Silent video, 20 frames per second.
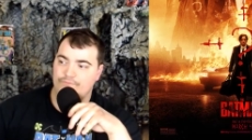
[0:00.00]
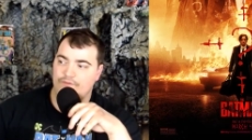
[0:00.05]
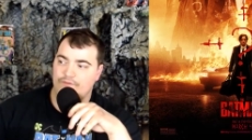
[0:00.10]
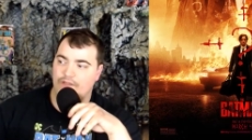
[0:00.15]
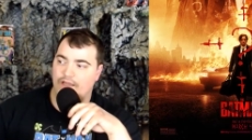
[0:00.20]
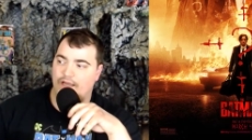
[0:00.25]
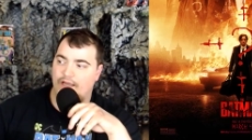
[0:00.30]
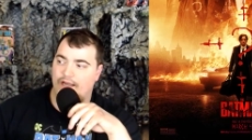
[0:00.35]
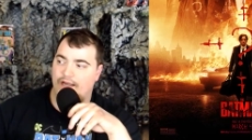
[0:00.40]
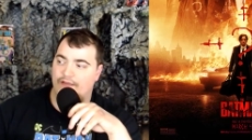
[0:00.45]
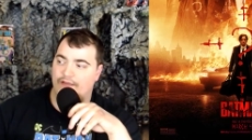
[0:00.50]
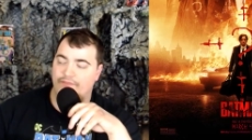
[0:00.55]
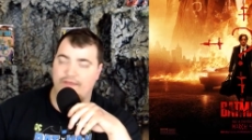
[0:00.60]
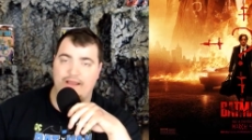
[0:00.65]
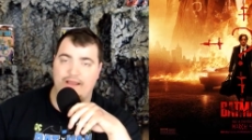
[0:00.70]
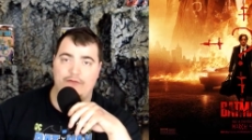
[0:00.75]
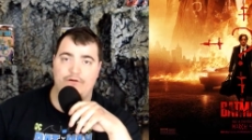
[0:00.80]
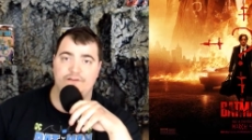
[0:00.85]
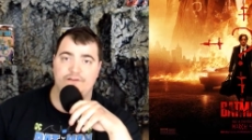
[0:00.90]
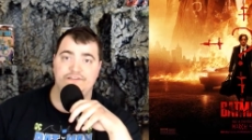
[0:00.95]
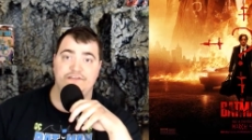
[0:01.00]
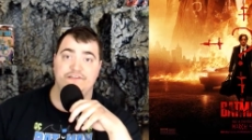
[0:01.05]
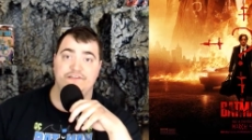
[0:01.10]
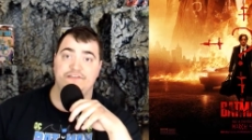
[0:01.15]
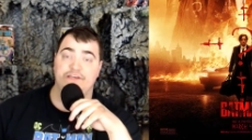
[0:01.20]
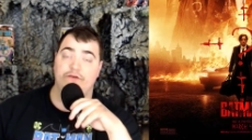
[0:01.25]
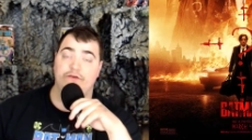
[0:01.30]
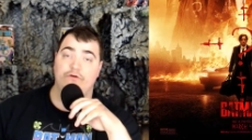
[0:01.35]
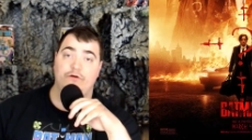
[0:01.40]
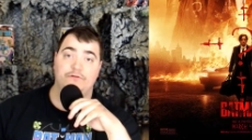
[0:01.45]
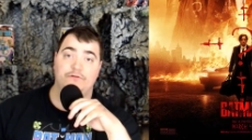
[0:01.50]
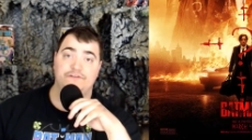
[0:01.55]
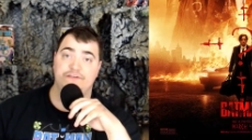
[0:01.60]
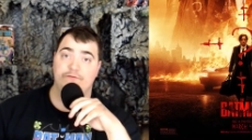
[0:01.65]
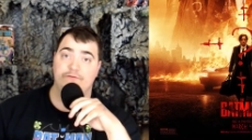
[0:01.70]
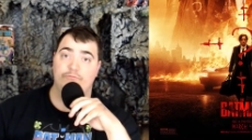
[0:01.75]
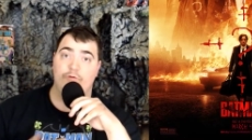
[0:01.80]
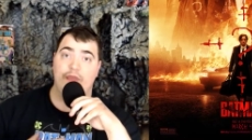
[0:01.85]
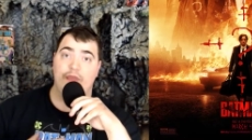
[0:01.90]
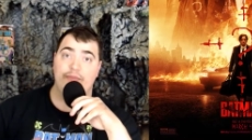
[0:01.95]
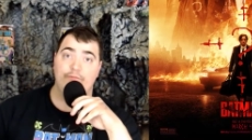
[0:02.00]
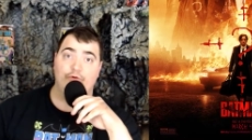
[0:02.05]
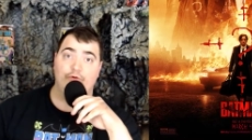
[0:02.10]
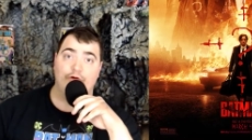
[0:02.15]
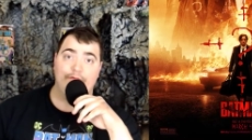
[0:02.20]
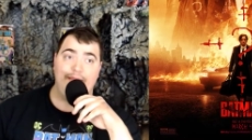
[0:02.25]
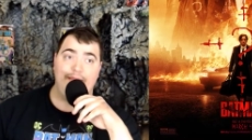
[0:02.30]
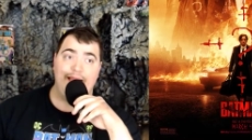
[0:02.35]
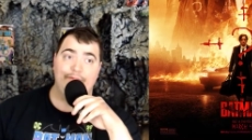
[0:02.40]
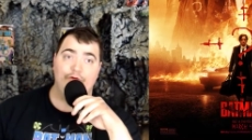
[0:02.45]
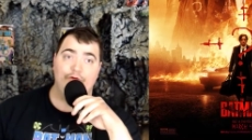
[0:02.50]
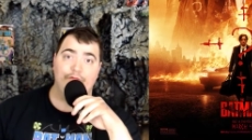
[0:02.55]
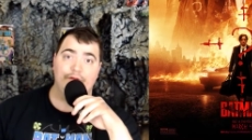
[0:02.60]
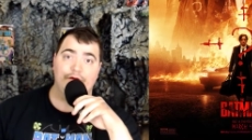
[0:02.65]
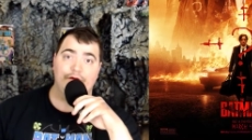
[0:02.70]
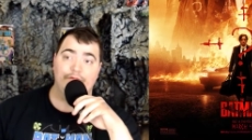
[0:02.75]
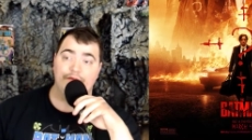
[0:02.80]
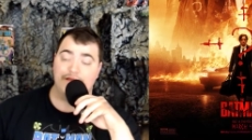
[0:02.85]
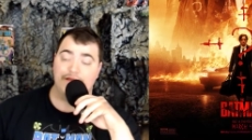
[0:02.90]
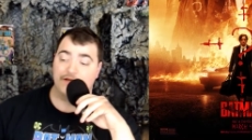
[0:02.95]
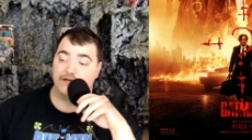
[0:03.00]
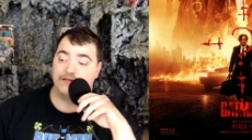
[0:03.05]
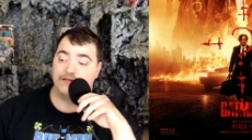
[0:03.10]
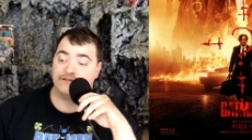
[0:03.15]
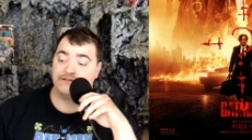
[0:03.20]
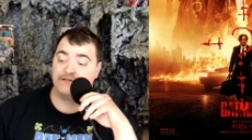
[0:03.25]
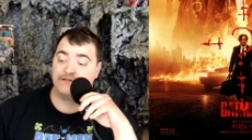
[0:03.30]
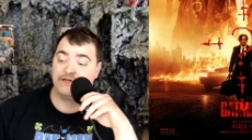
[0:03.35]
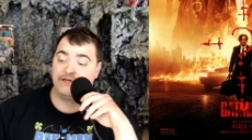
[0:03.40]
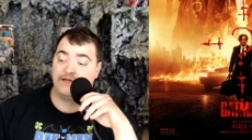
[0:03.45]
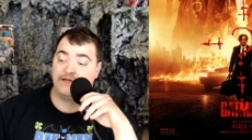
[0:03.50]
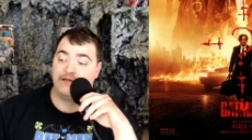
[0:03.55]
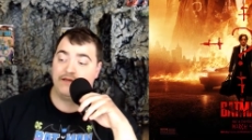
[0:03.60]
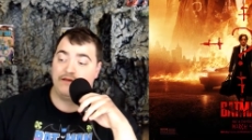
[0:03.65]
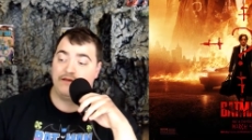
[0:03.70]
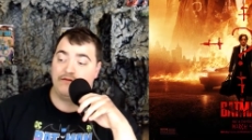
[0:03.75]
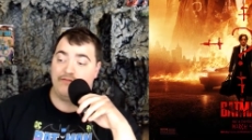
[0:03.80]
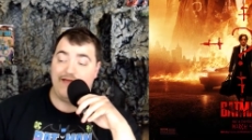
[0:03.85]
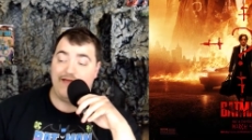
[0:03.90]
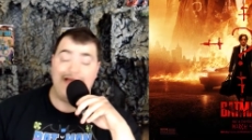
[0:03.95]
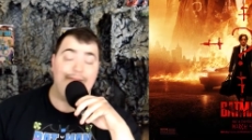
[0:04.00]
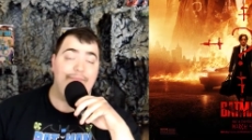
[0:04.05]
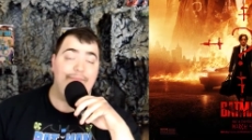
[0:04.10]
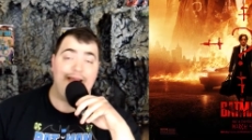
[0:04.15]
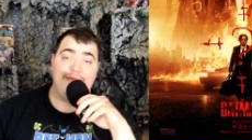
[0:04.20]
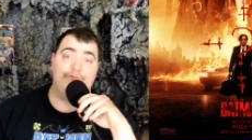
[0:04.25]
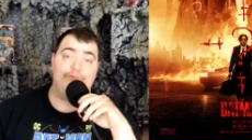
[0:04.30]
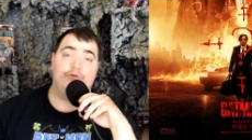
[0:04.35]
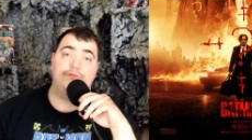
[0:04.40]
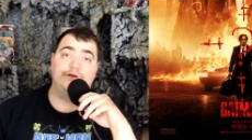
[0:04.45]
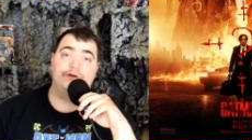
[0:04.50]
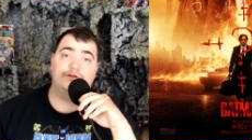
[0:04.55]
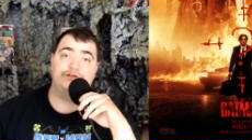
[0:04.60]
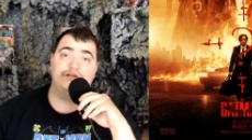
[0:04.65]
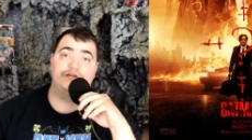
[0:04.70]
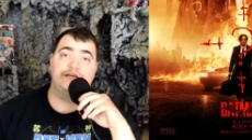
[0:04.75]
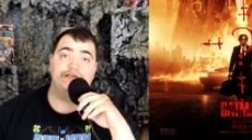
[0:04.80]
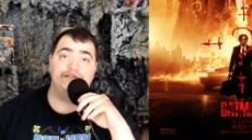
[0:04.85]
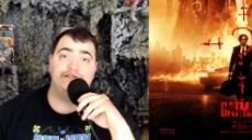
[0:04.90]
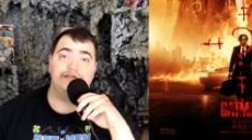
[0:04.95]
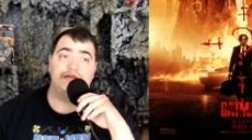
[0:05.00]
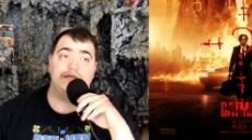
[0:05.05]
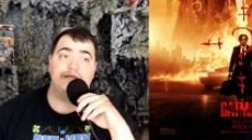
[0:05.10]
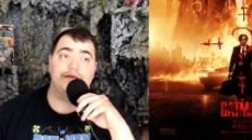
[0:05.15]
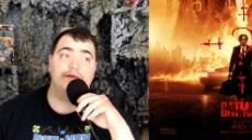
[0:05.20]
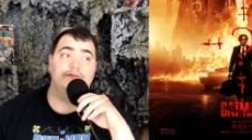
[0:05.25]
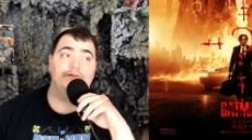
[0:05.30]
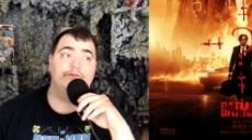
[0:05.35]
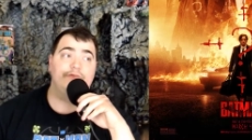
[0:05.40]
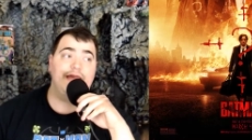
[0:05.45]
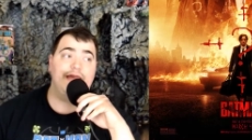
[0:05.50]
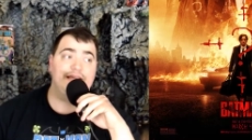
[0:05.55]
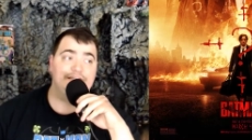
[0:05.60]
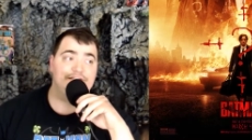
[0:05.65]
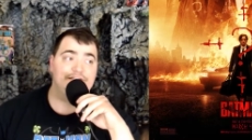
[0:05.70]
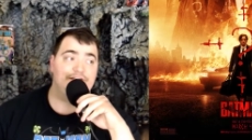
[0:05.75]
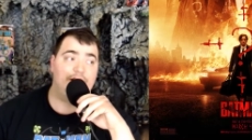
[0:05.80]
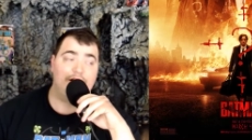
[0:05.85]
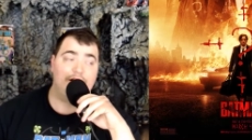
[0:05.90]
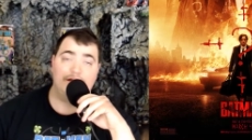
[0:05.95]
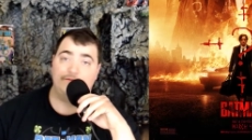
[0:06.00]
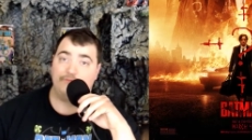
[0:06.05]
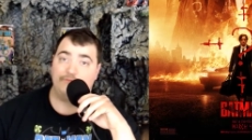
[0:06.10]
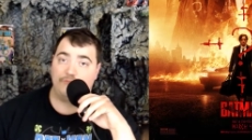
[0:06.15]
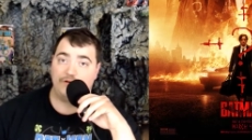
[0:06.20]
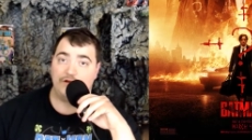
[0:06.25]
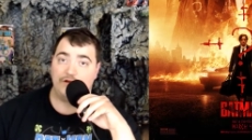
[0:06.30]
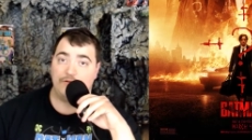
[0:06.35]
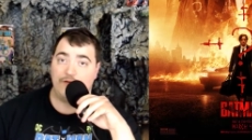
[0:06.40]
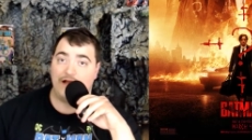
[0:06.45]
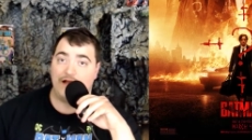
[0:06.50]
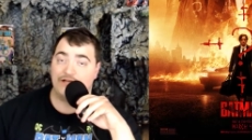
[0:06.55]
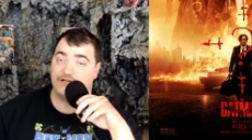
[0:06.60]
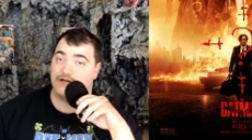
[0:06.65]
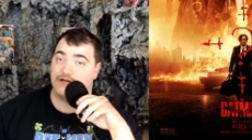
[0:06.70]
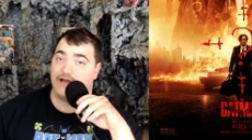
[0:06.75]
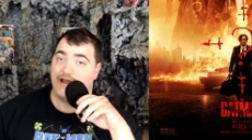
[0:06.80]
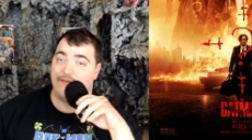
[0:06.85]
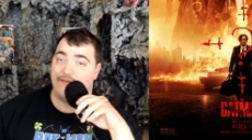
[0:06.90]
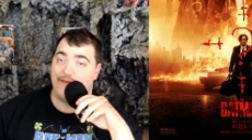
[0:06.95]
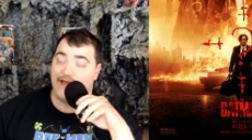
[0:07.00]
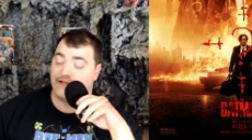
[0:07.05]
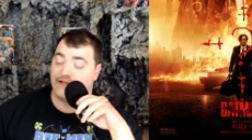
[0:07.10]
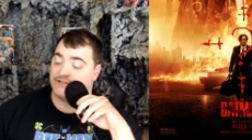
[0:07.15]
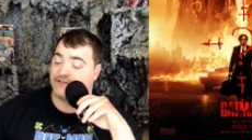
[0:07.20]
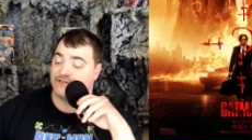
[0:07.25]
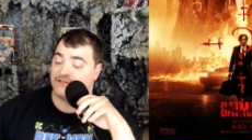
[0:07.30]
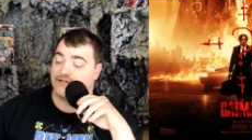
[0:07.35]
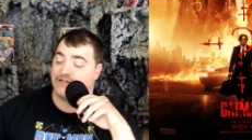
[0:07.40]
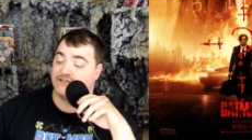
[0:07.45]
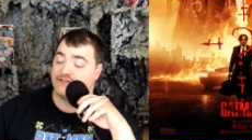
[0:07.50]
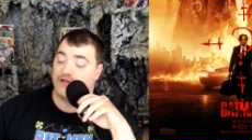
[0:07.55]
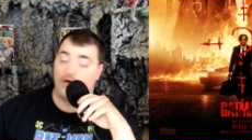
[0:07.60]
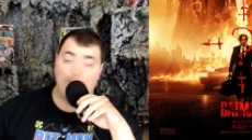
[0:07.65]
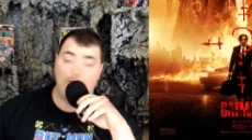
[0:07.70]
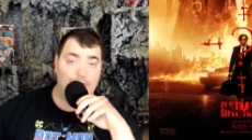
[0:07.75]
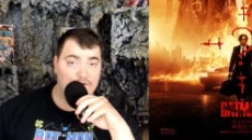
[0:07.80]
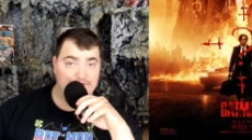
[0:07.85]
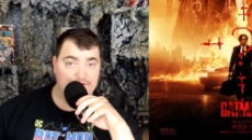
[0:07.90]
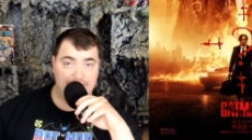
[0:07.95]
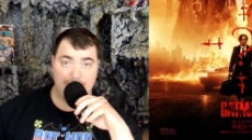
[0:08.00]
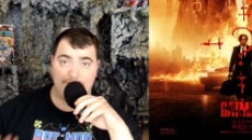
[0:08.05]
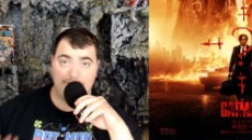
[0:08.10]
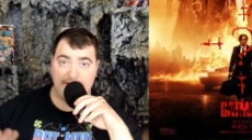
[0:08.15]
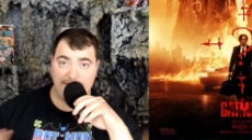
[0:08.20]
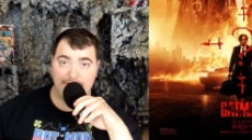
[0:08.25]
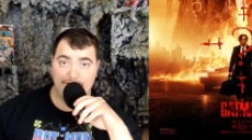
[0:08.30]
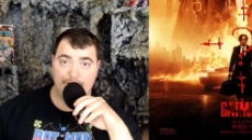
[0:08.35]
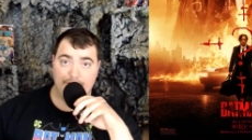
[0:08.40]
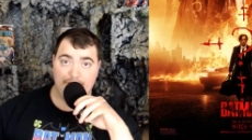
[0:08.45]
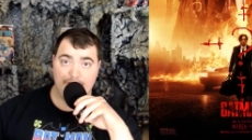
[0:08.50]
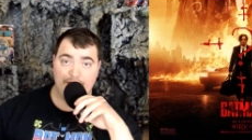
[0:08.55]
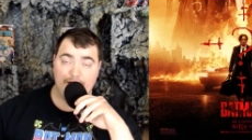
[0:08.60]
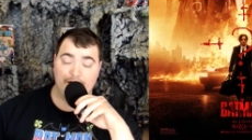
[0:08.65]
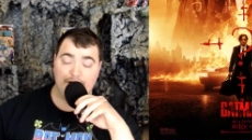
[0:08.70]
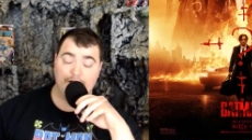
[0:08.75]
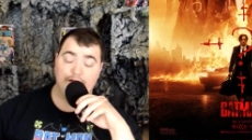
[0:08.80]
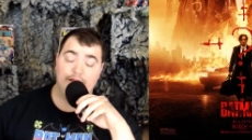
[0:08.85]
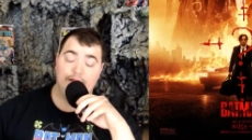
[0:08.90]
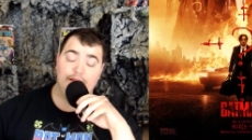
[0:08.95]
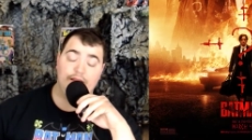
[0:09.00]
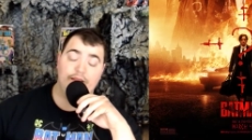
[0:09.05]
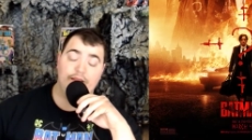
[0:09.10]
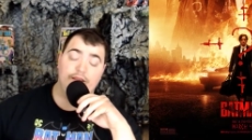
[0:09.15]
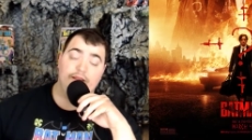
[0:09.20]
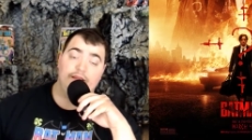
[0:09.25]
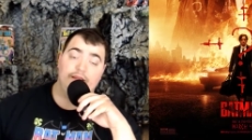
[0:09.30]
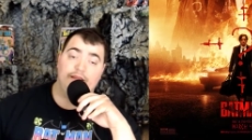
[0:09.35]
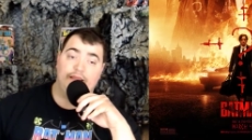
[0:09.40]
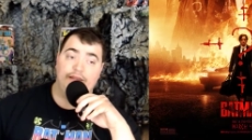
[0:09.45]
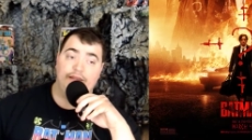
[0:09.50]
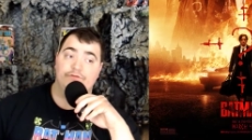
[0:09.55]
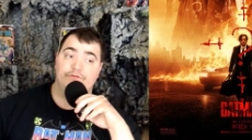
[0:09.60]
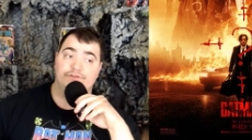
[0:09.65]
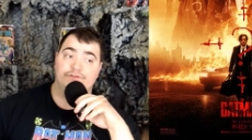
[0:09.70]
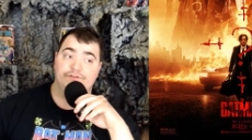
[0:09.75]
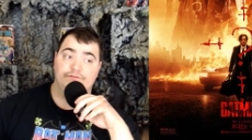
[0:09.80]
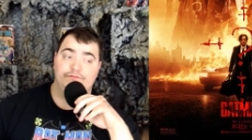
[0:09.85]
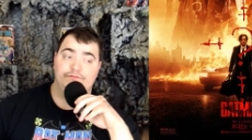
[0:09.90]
I think I want to see in the sequel, I want to see way more Batmobile, because that Batmobile chase scene, that startup, when you watch in IMAX, because I saw it once in a regular theater, and it was